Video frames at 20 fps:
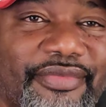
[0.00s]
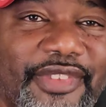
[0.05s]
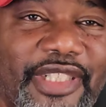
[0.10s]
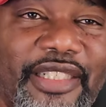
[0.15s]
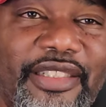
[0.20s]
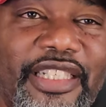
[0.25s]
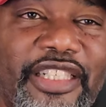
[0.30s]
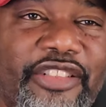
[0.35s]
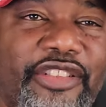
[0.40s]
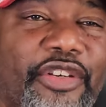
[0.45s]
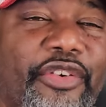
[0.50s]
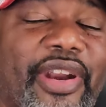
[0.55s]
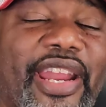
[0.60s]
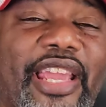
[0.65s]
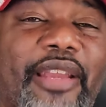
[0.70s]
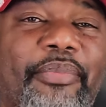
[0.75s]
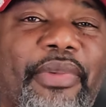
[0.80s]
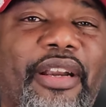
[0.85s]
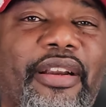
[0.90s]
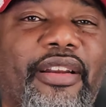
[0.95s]
I need you.
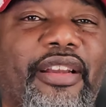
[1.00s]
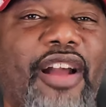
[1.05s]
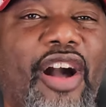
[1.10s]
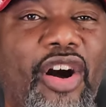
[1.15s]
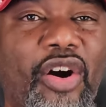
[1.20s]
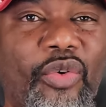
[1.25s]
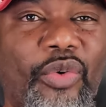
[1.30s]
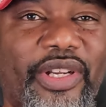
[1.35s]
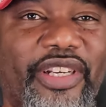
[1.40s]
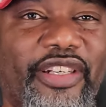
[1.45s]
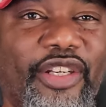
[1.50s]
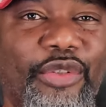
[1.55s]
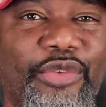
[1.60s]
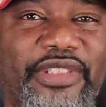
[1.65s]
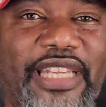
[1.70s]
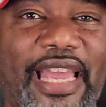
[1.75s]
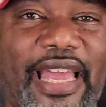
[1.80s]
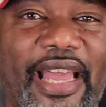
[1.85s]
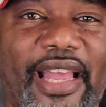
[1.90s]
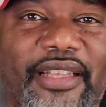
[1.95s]
Greg Byrne, call one of
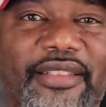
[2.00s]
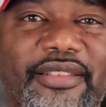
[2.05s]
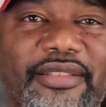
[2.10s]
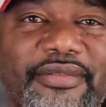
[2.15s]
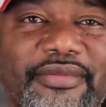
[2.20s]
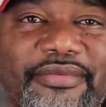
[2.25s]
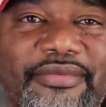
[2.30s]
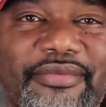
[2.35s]
those guys.